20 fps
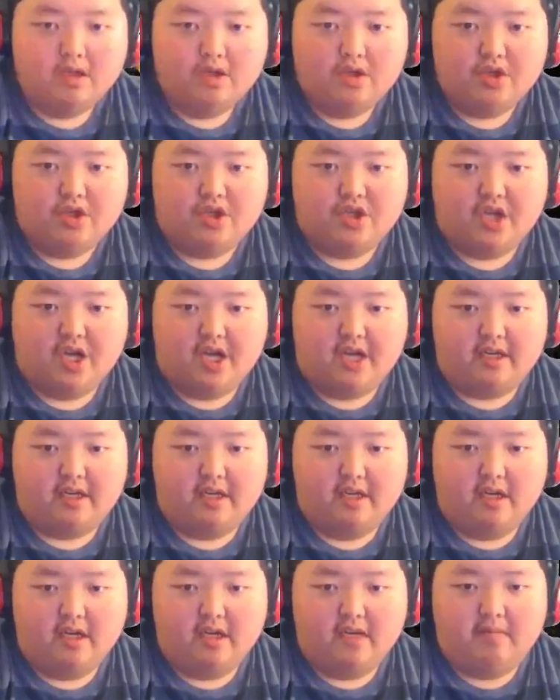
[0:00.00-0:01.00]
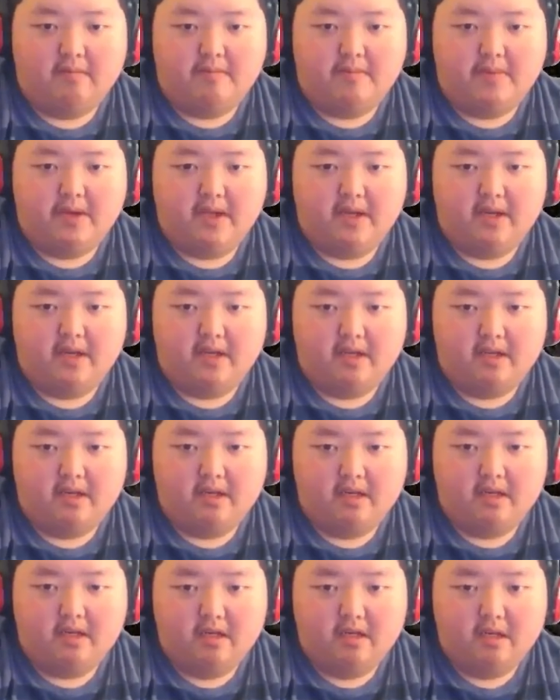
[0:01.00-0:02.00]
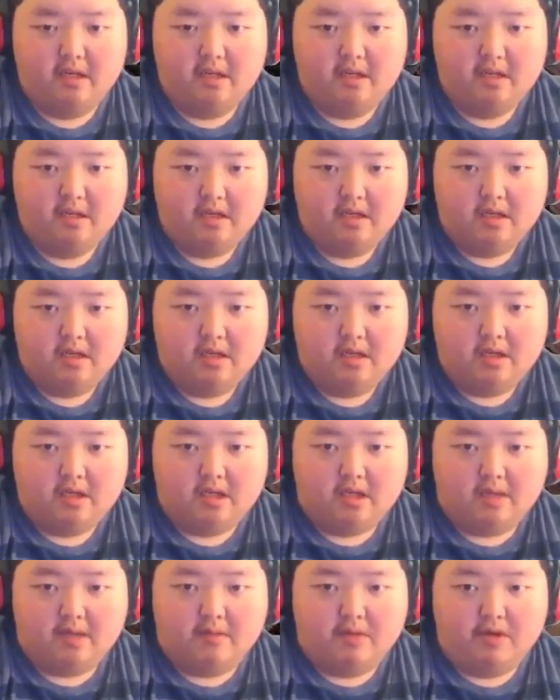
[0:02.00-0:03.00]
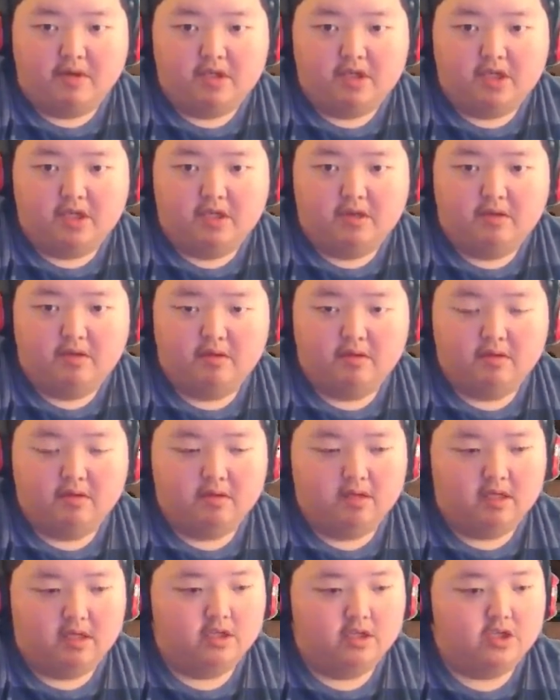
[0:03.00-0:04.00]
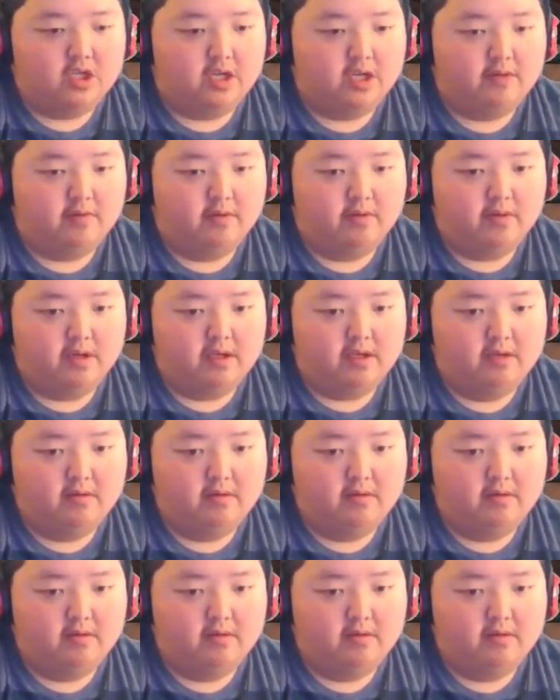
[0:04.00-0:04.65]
Shotgun. Crit hit Daimonji. Daimonji? I can check real quick.